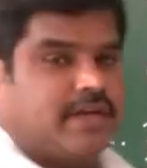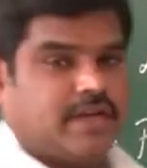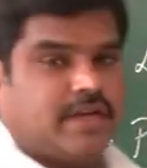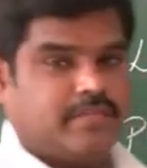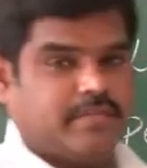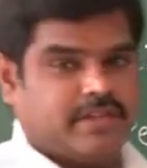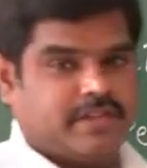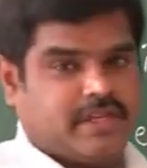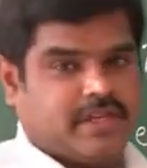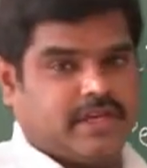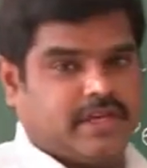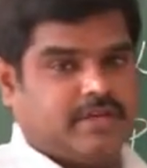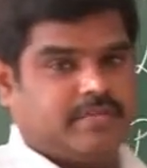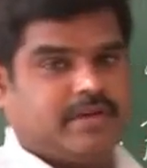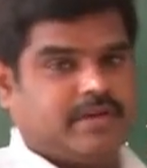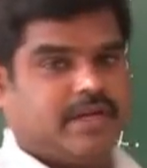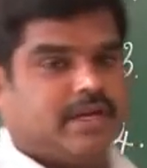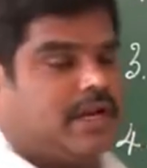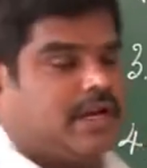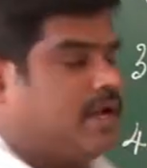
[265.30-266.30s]
Number 3,
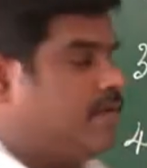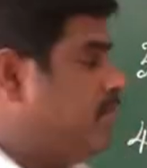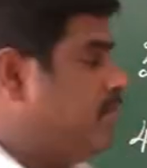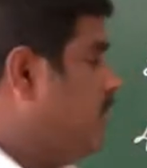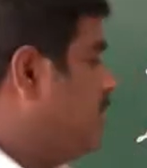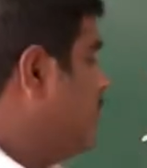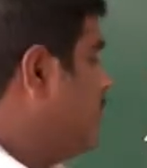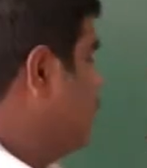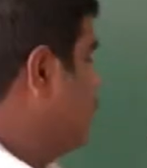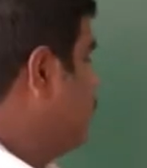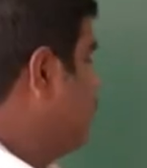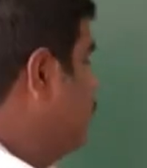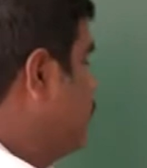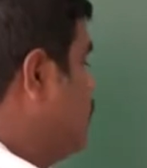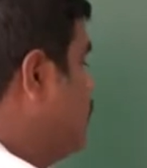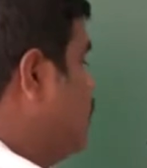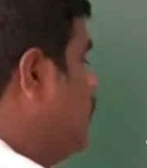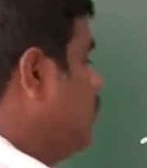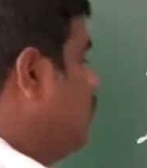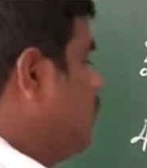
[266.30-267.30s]
limited liability.
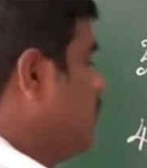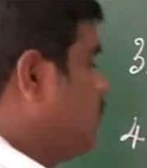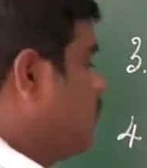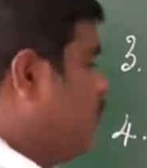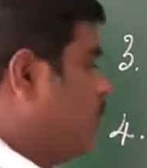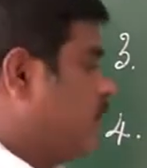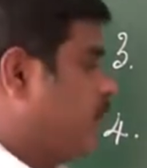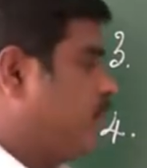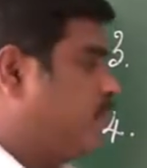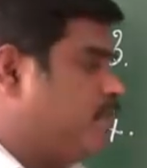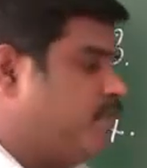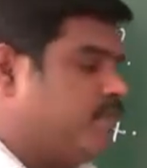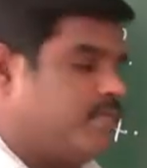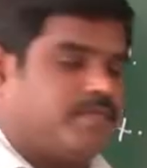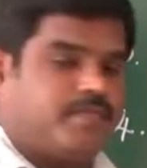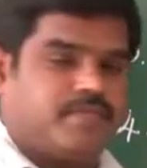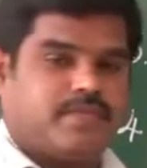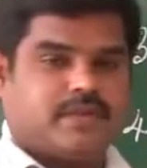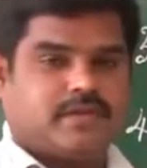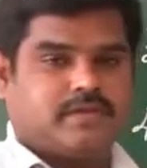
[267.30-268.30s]
Number 4,
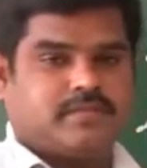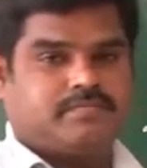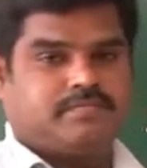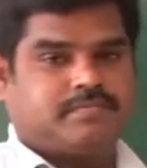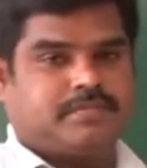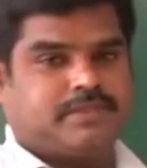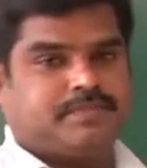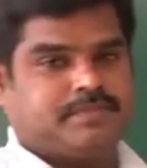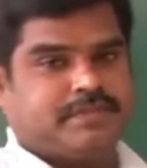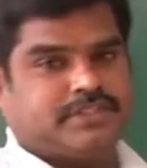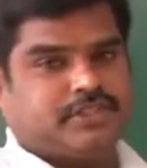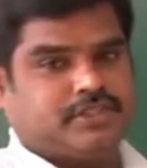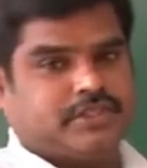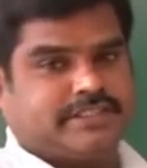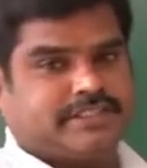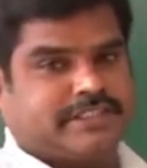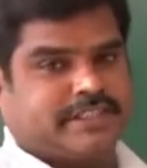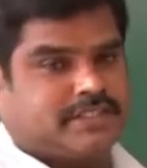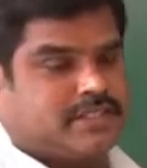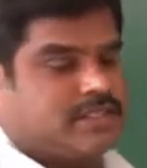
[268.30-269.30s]
perpetual
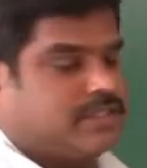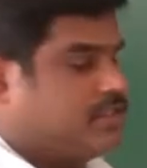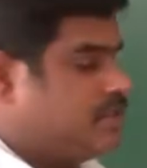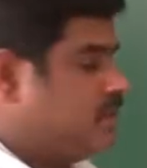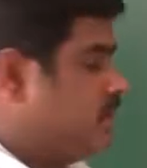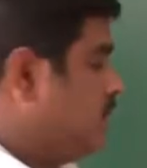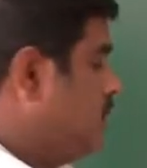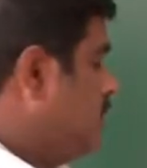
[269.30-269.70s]
succession.